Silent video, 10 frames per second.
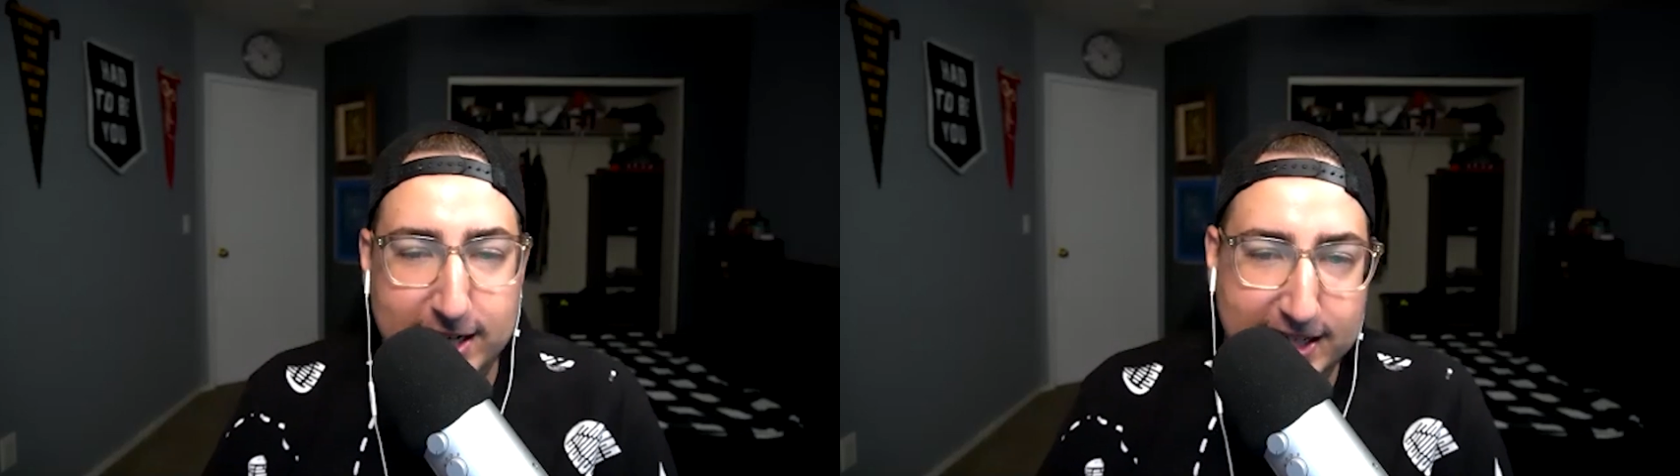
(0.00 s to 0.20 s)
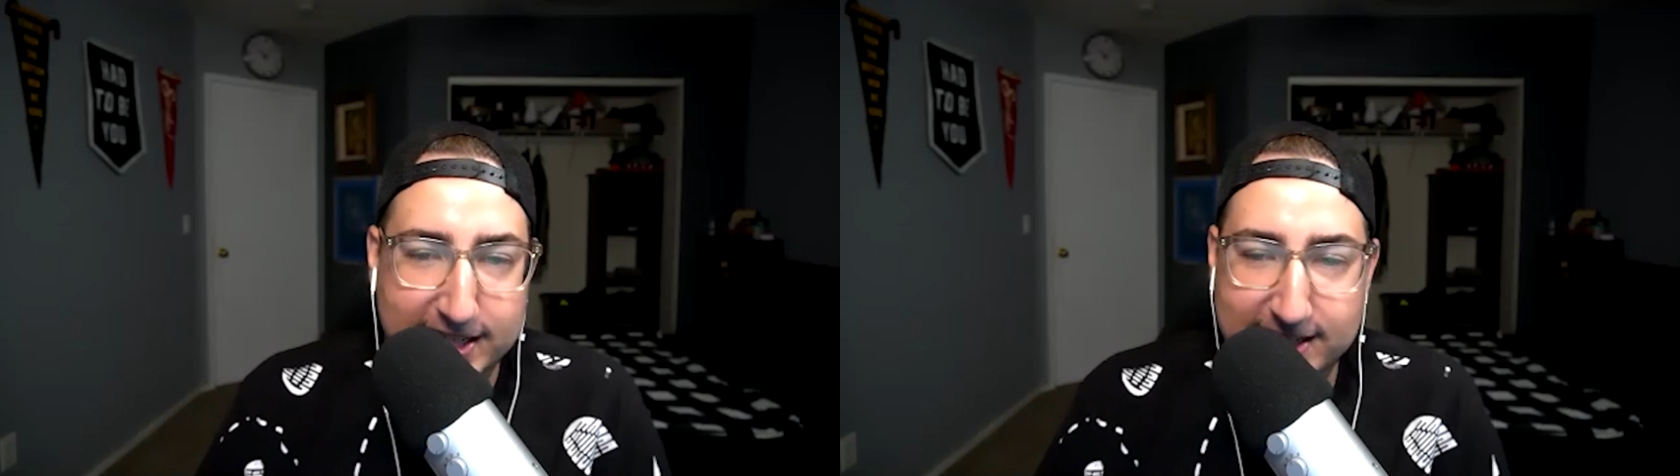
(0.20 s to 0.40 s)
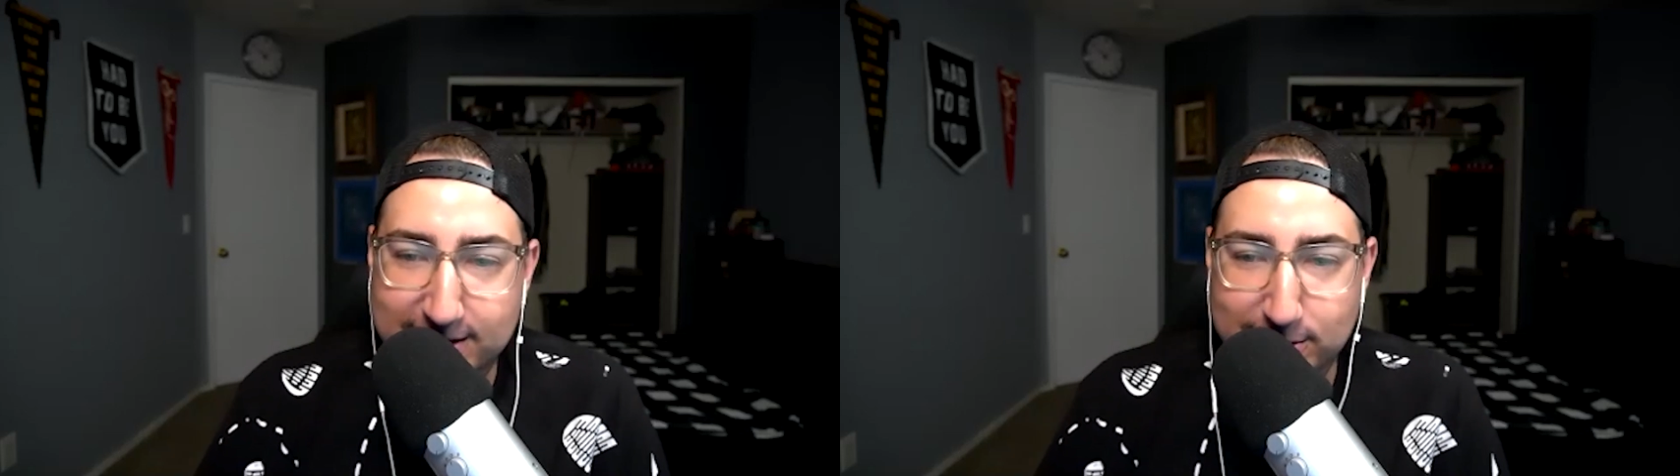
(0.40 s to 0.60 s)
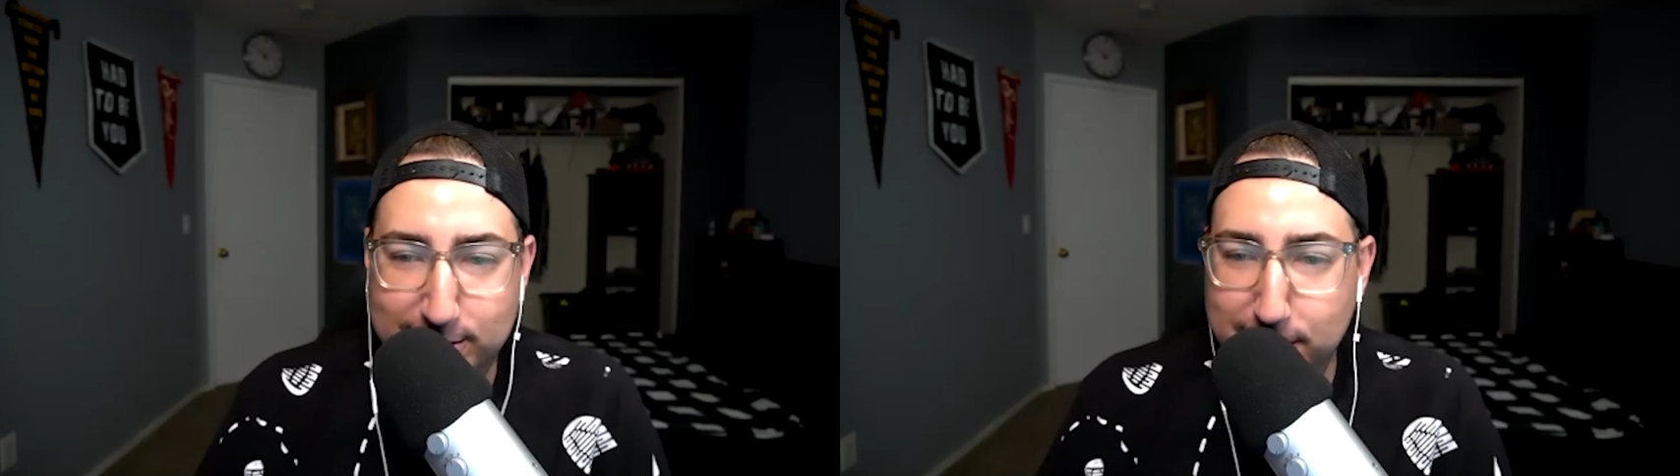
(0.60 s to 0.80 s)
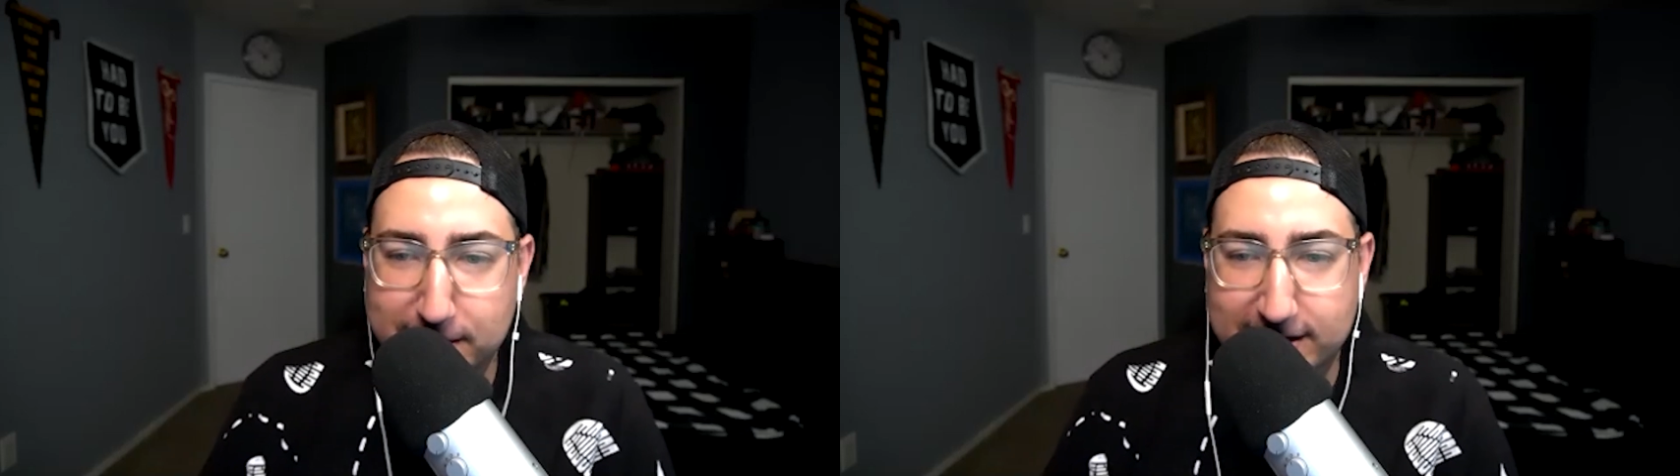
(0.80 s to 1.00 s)
to do
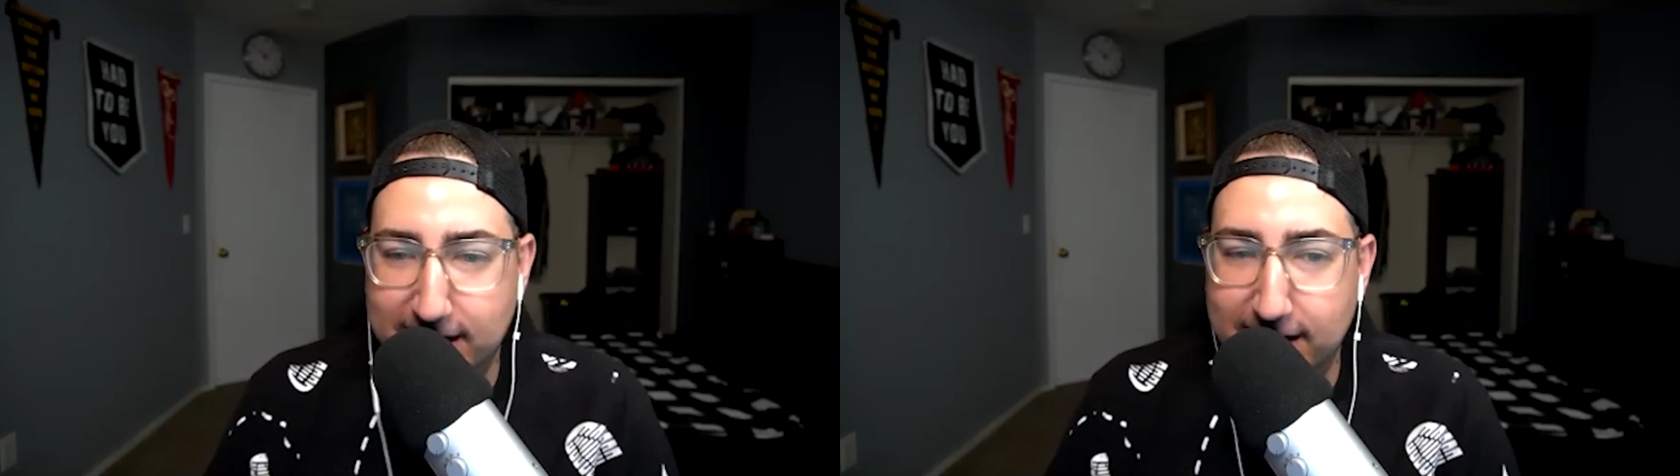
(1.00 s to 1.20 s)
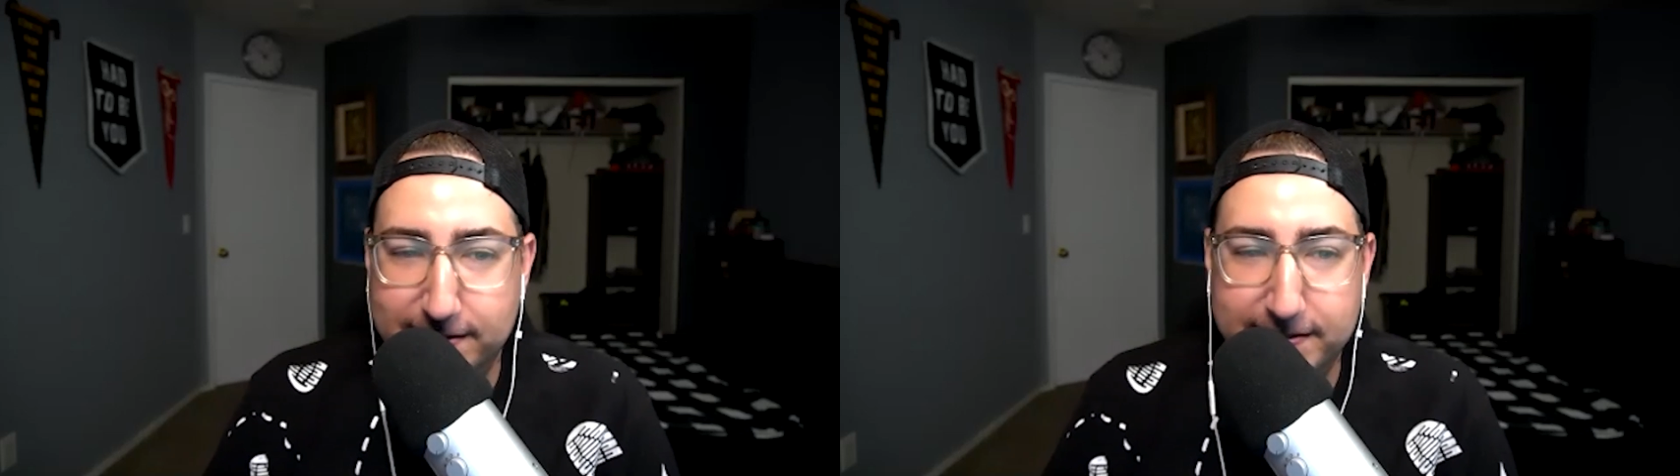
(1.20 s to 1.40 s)
stupid stuff.